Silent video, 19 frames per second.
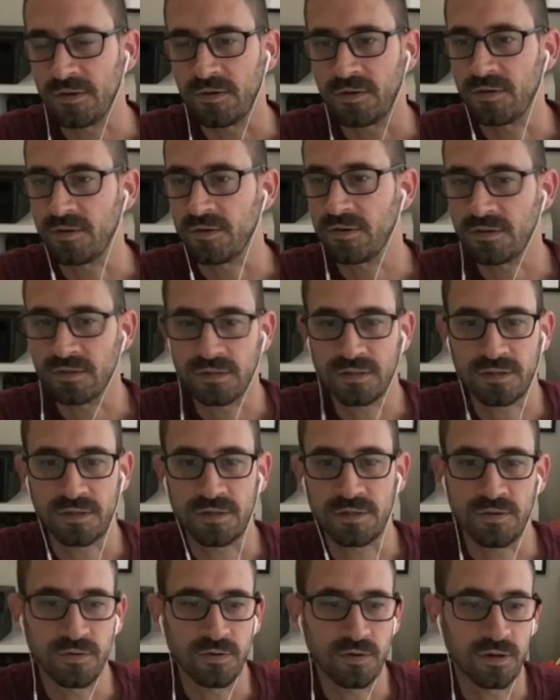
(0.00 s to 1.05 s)
kudos to
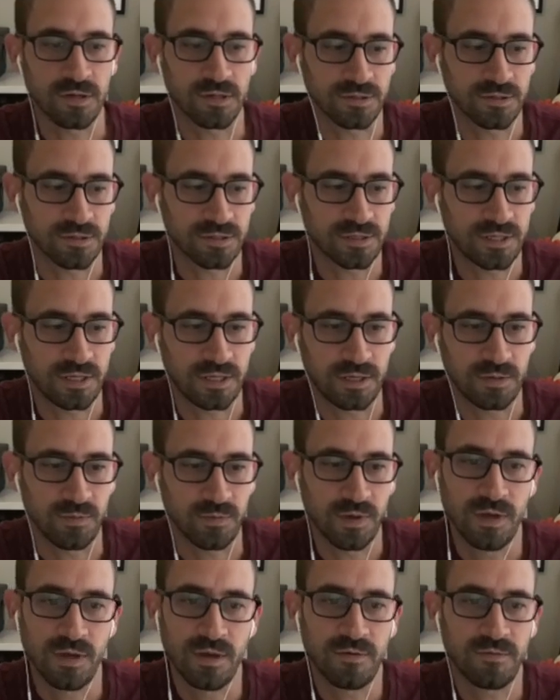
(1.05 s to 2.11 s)
you all and your team
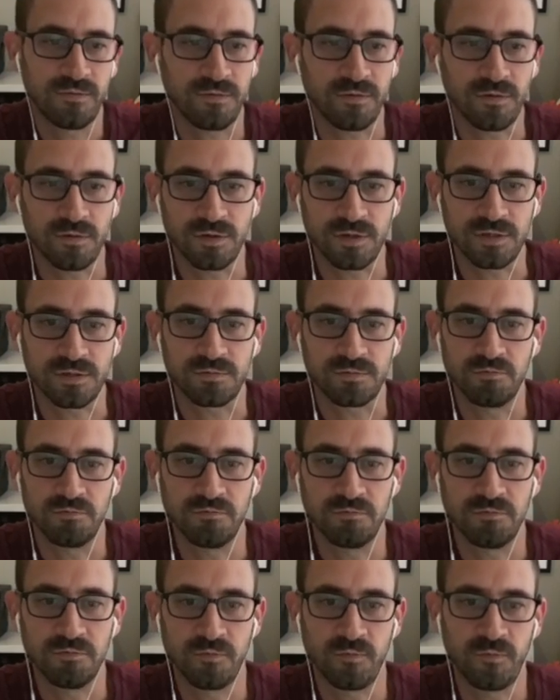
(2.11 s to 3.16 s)
for just,
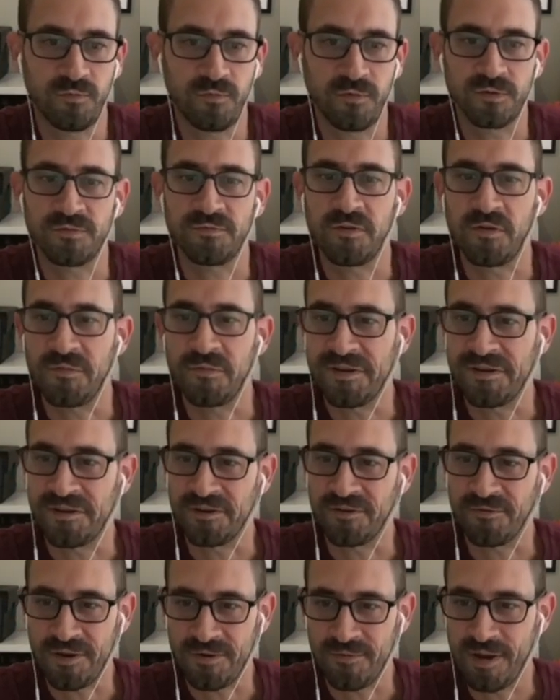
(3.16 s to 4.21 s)
first of all, making a
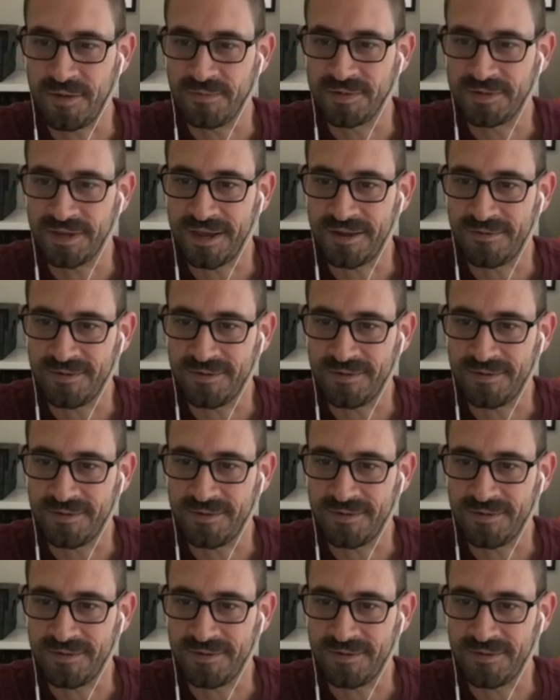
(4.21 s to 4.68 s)
great website.